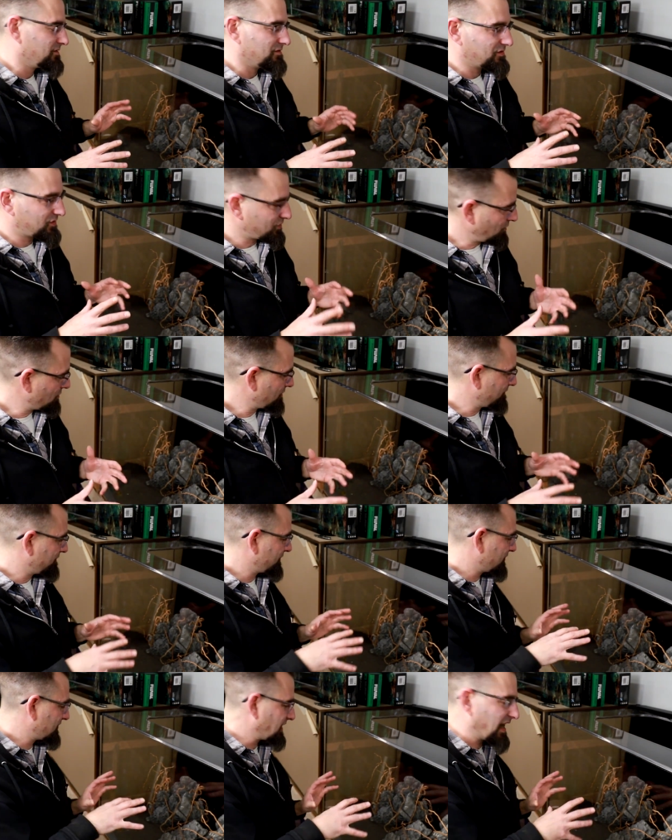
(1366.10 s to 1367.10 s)
sort of
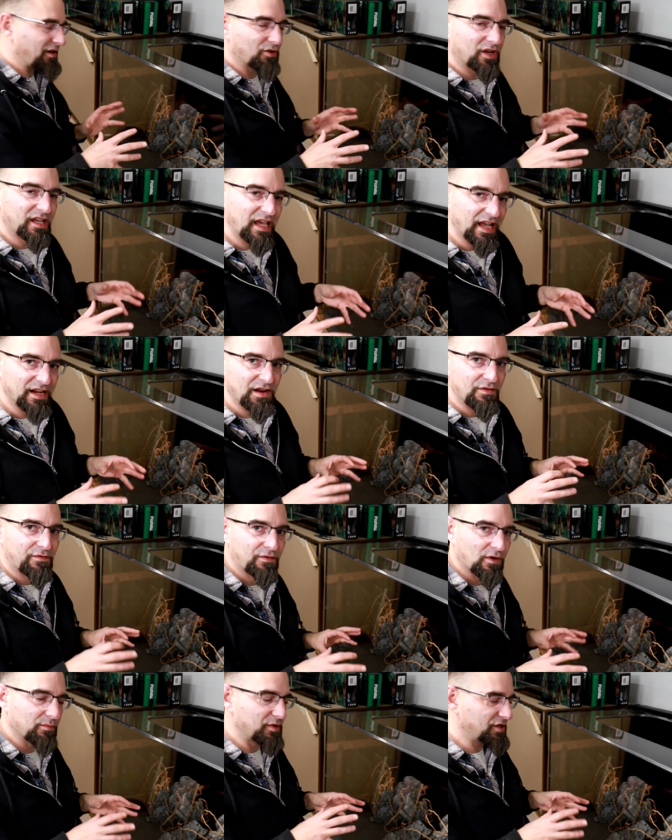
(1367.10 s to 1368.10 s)
segregated
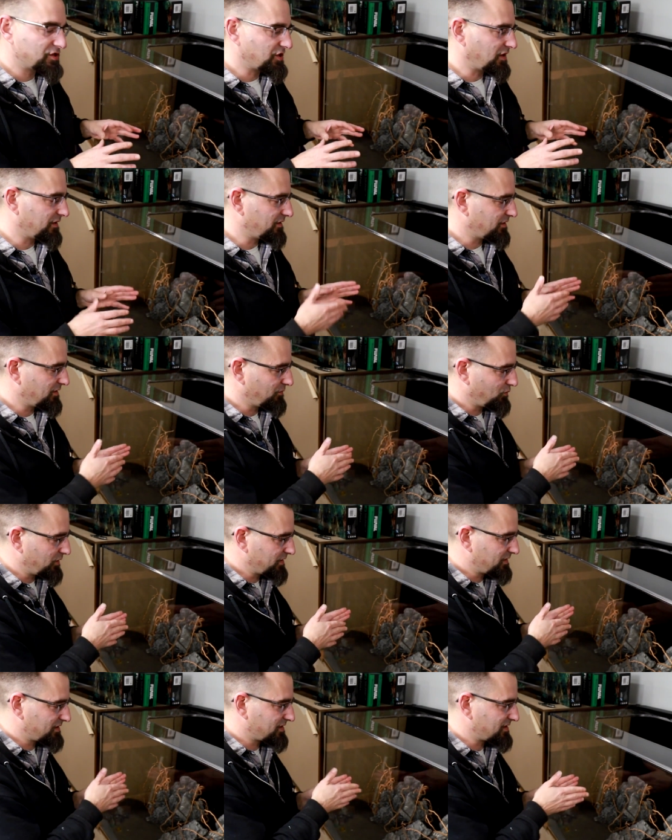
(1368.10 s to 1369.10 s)
from each other
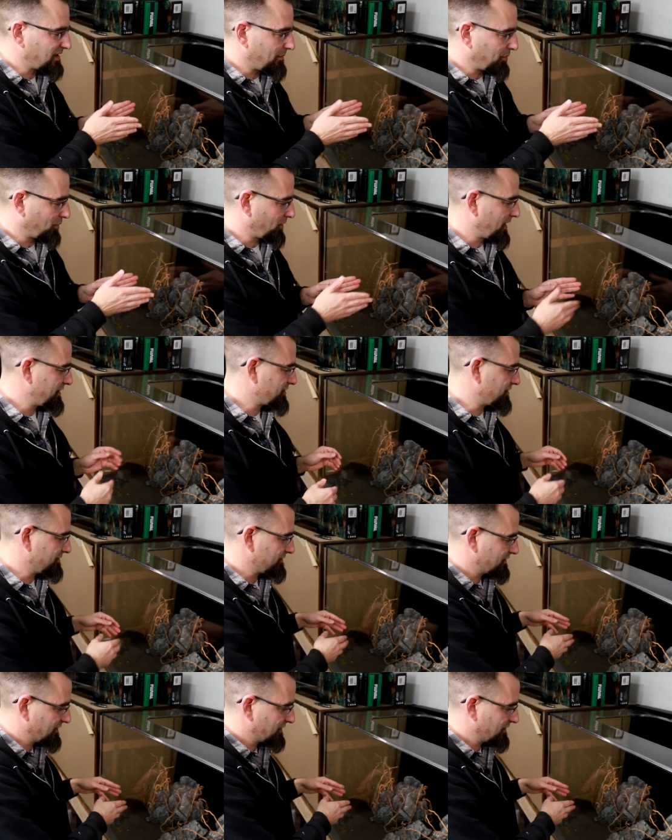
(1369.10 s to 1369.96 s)
with separation.